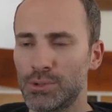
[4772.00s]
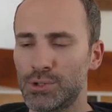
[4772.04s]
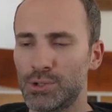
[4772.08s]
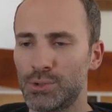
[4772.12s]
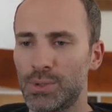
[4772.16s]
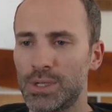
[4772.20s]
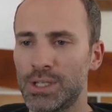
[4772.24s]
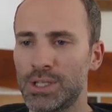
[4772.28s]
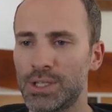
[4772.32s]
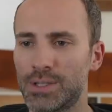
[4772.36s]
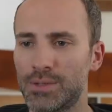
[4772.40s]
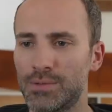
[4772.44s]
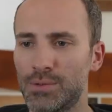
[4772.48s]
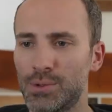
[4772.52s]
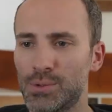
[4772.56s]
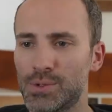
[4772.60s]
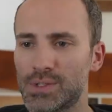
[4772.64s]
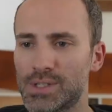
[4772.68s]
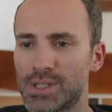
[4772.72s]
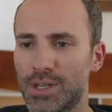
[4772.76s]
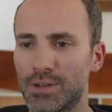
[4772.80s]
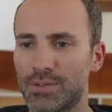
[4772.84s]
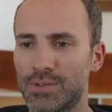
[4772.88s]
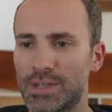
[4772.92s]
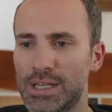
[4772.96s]
How would you interview
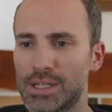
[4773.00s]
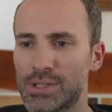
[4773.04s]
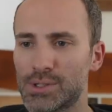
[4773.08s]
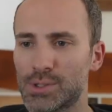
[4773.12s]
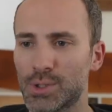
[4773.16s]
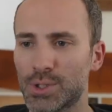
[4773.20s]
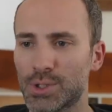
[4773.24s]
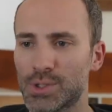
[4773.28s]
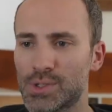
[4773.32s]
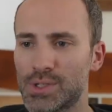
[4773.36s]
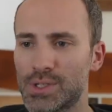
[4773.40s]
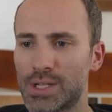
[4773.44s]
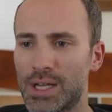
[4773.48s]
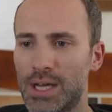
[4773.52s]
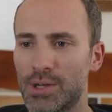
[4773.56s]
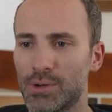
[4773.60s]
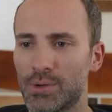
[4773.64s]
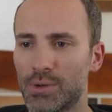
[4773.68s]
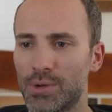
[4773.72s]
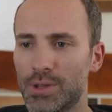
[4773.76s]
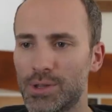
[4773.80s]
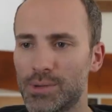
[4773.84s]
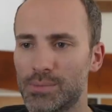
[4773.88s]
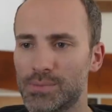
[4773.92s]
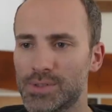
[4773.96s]
instead of data structures and
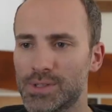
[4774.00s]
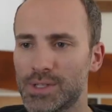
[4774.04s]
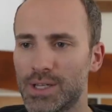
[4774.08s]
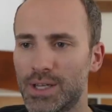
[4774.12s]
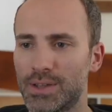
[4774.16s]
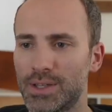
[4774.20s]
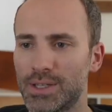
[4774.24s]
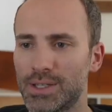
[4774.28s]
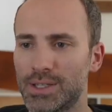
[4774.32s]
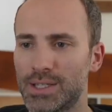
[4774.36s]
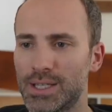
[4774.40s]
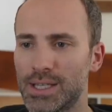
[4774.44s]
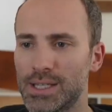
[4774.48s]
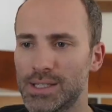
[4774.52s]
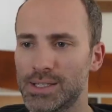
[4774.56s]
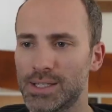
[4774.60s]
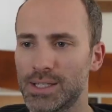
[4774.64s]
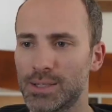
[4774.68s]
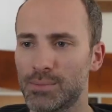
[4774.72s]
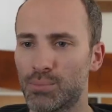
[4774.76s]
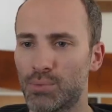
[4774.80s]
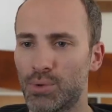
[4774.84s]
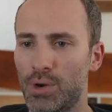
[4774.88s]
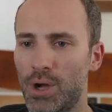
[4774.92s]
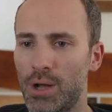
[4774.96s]
algorithms? I think
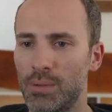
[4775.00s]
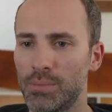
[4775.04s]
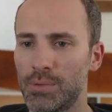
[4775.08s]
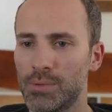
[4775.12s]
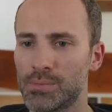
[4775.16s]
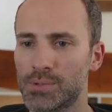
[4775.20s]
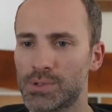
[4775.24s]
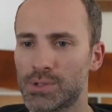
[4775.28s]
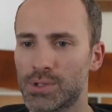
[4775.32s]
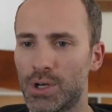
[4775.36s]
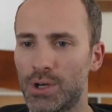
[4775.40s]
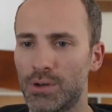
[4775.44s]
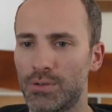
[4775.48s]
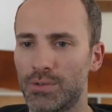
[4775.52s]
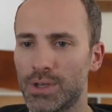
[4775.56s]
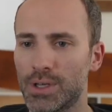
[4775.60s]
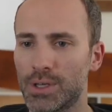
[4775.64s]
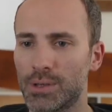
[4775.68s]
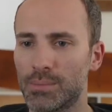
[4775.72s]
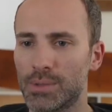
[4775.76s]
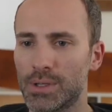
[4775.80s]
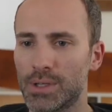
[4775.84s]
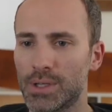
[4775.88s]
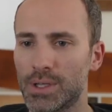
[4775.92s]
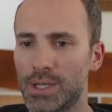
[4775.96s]
testing problem
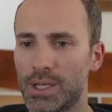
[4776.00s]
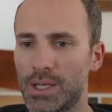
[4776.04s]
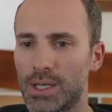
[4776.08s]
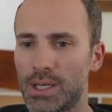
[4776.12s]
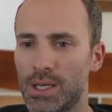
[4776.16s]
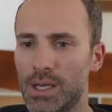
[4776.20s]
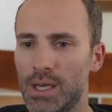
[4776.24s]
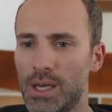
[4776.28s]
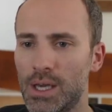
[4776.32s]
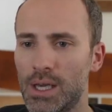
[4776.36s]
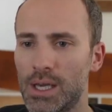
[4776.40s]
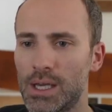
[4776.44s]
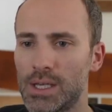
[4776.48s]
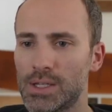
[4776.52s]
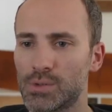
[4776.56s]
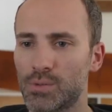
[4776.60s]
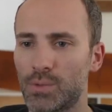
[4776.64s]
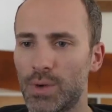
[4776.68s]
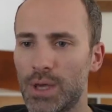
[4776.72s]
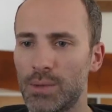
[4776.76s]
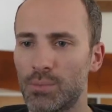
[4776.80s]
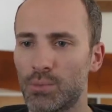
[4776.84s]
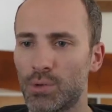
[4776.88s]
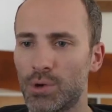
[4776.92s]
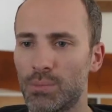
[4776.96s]
solving ability
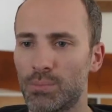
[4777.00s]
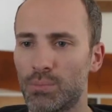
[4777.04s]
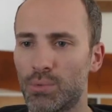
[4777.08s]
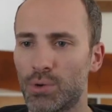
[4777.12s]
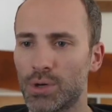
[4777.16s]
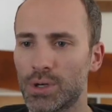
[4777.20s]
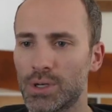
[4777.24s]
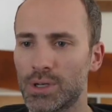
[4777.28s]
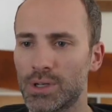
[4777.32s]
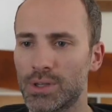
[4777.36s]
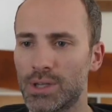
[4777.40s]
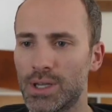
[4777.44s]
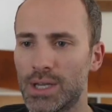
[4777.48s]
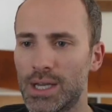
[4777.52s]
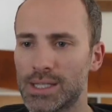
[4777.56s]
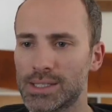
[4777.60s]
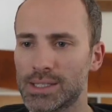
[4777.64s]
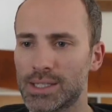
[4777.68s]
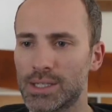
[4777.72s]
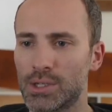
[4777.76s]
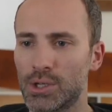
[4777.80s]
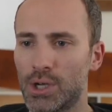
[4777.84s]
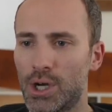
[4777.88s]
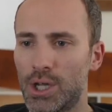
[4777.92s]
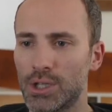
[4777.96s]
is way more important than
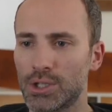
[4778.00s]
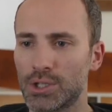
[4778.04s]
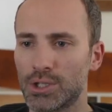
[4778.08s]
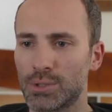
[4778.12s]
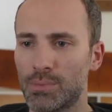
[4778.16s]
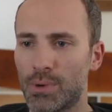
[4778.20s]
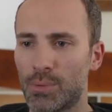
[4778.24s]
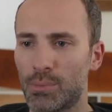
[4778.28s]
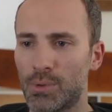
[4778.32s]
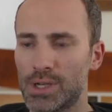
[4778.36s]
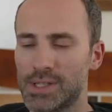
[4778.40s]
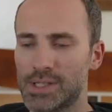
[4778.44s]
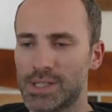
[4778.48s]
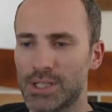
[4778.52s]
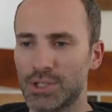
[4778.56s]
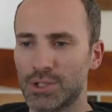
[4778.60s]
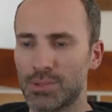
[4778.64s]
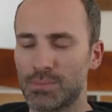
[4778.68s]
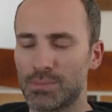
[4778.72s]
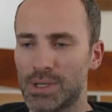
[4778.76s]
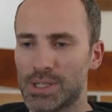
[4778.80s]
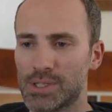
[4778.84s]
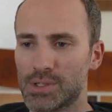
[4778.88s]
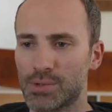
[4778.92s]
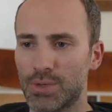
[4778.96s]
asking knowledge and
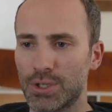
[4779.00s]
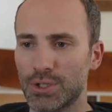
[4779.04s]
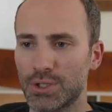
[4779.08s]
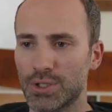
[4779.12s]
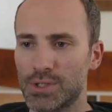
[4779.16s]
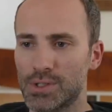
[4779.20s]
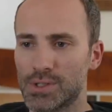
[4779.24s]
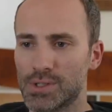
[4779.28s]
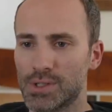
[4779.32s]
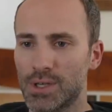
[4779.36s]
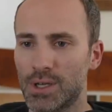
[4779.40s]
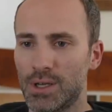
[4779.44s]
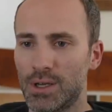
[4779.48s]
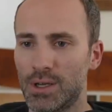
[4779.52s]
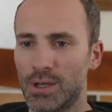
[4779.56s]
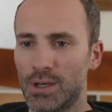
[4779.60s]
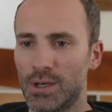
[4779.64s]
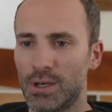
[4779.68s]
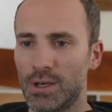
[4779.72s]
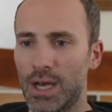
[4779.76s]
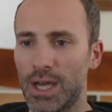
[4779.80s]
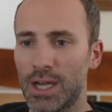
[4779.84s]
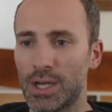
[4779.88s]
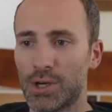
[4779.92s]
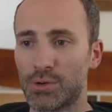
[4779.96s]
memorization based questions.
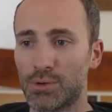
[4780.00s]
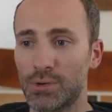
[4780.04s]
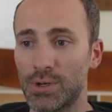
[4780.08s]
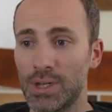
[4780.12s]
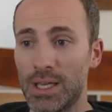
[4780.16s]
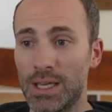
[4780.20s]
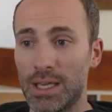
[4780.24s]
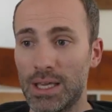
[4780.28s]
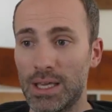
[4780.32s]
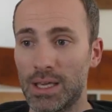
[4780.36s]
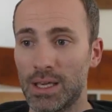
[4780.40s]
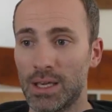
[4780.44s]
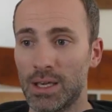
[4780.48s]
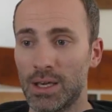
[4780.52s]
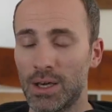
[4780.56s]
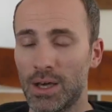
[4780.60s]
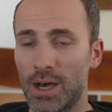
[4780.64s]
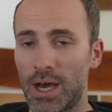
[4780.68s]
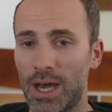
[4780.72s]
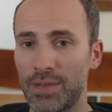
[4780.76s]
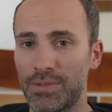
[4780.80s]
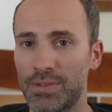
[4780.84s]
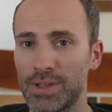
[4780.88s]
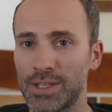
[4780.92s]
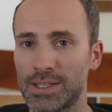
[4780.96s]
I agree.
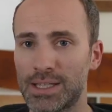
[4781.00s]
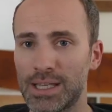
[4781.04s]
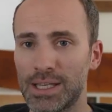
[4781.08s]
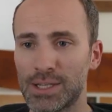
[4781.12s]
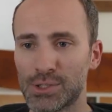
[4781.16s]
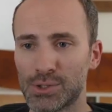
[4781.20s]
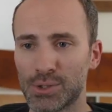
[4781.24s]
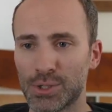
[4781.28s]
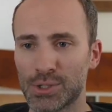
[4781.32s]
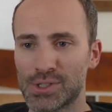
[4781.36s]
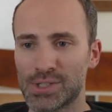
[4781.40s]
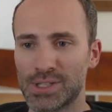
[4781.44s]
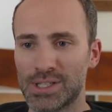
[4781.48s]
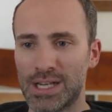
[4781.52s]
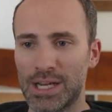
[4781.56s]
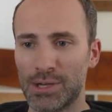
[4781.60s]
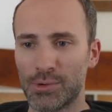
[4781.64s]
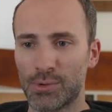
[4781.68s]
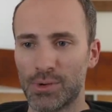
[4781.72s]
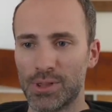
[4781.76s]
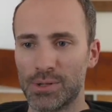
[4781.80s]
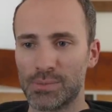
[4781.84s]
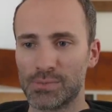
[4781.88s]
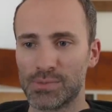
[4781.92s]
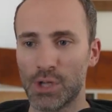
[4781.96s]
I think data structures and
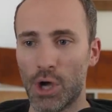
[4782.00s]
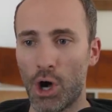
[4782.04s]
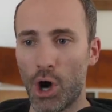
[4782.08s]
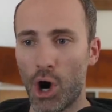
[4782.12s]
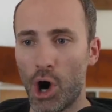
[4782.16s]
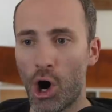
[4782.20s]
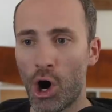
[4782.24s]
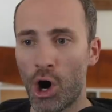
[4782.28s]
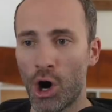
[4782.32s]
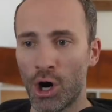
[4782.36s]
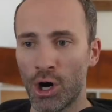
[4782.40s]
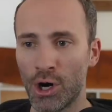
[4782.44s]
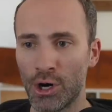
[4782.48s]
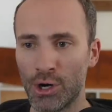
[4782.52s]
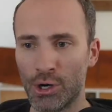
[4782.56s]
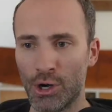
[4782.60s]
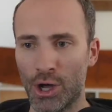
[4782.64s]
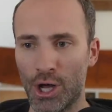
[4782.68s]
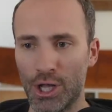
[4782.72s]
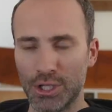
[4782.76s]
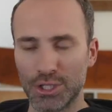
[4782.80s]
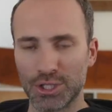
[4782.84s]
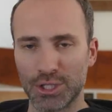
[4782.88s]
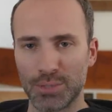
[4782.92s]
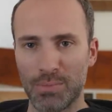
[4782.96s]
algorithms are
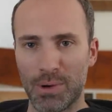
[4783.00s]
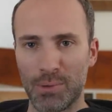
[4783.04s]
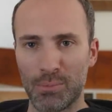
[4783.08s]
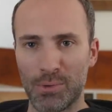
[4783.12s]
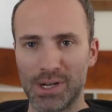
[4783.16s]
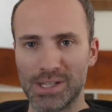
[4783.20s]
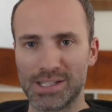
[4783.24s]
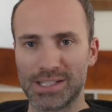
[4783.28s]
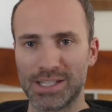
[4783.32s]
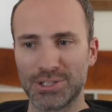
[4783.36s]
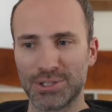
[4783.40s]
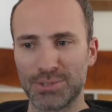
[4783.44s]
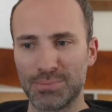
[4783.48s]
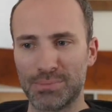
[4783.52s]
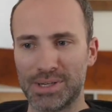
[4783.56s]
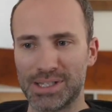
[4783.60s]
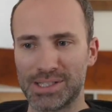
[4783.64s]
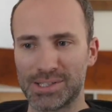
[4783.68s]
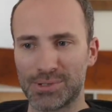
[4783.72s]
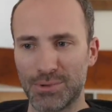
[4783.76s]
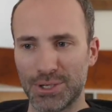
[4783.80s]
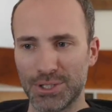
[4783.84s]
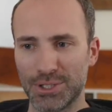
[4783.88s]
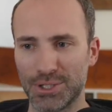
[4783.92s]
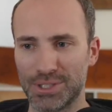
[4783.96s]
knowledge and memorization
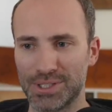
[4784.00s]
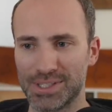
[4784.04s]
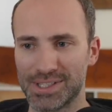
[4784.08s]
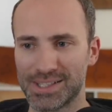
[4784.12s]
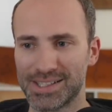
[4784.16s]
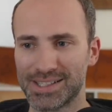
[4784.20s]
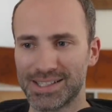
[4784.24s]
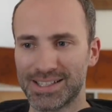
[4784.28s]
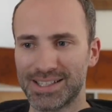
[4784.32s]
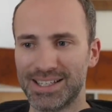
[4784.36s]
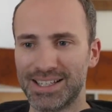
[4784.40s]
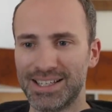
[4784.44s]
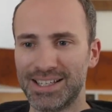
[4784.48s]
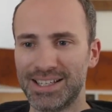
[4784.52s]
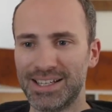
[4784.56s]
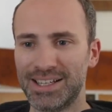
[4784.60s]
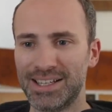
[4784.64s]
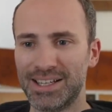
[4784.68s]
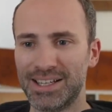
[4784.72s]
based questions.